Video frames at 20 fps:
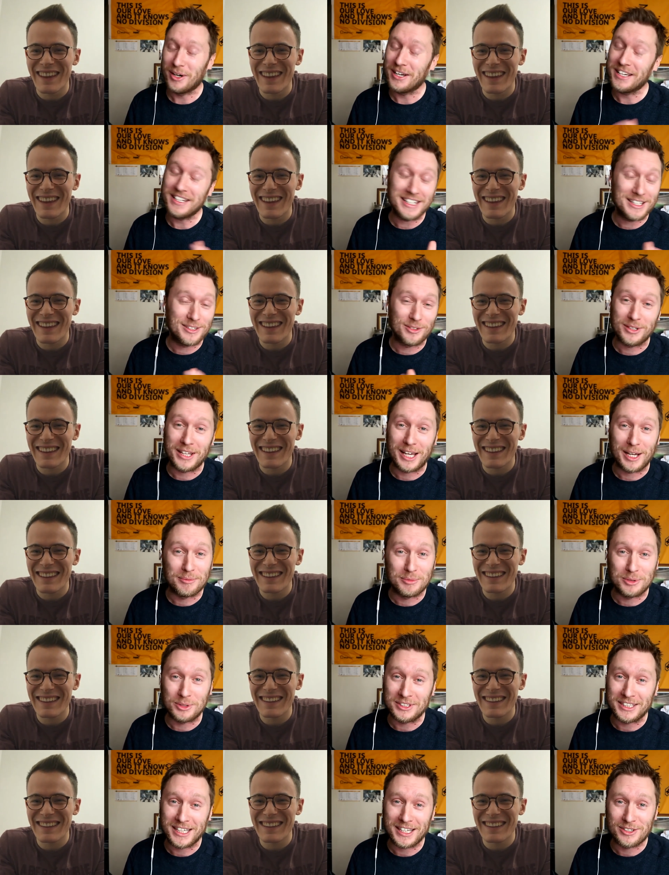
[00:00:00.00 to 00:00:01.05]
Speaker 1: well, you need all the help
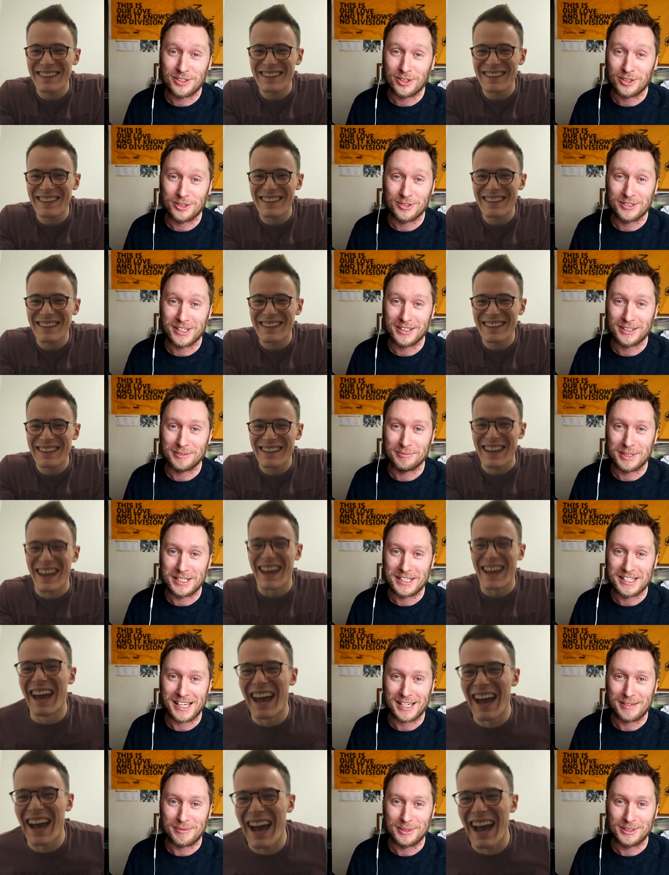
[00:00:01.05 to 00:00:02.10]
you can get, don't you, down in
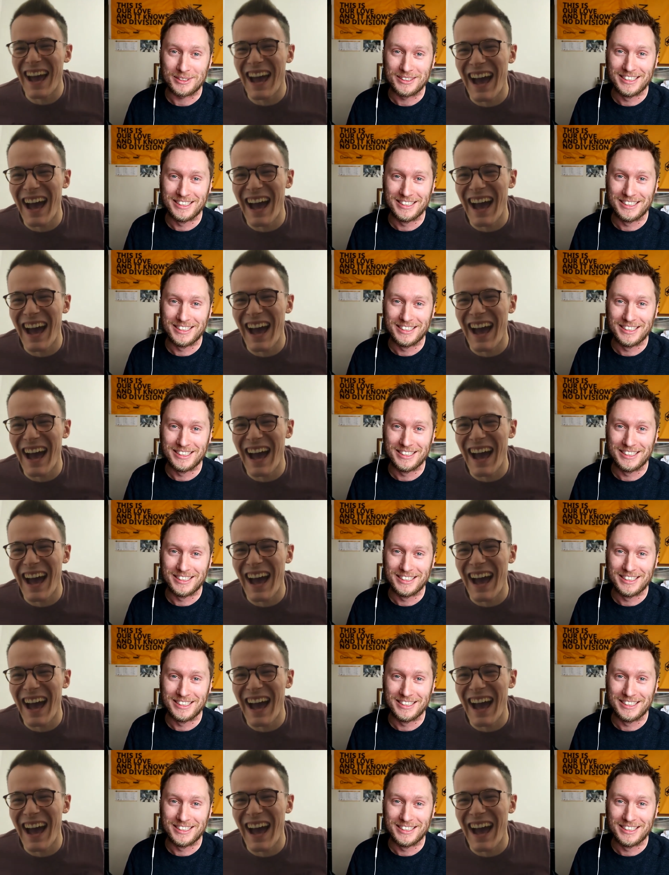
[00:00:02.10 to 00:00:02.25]
mid-table?